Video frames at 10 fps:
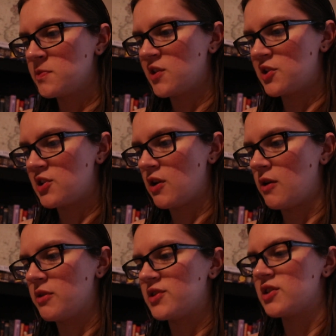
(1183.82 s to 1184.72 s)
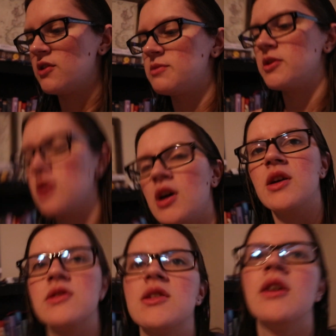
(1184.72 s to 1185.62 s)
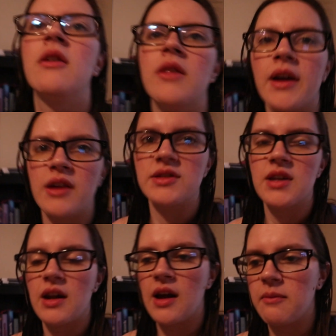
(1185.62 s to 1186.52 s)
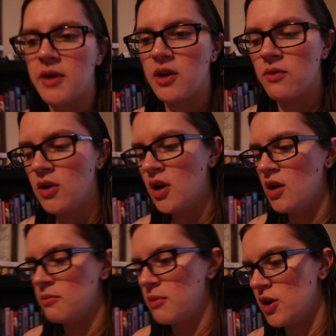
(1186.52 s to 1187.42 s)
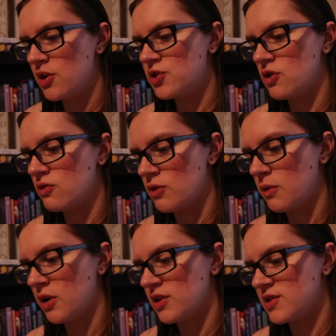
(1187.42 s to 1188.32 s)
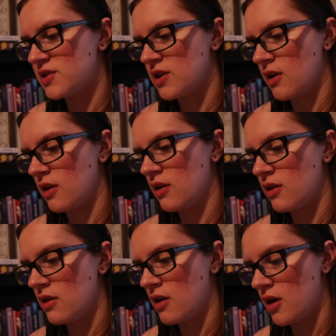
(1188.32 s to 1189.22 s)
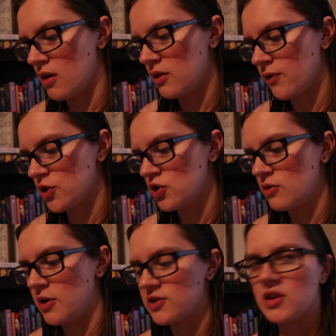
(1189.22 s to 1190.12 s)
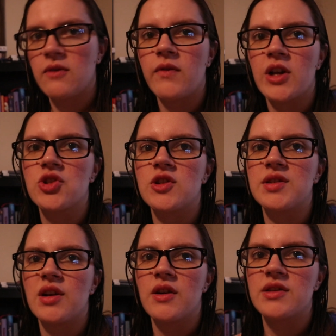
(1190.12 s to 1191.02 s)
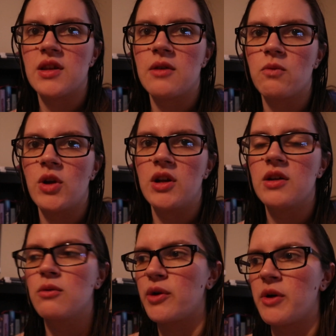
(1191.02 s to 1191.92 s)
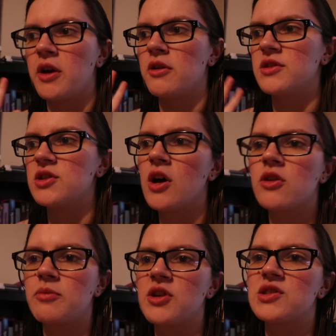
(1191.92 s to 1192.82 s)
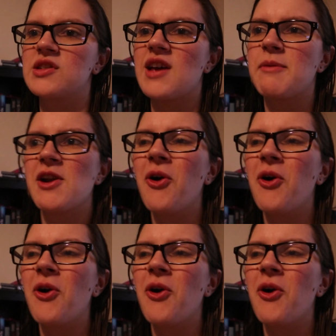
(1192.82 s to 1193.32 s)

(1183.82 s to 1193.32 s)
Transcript: continue on with the series because, like I said, I've been meaning to reread this ser uh, the first two books and then finish the series and then read Rick Riordan's other books because I've been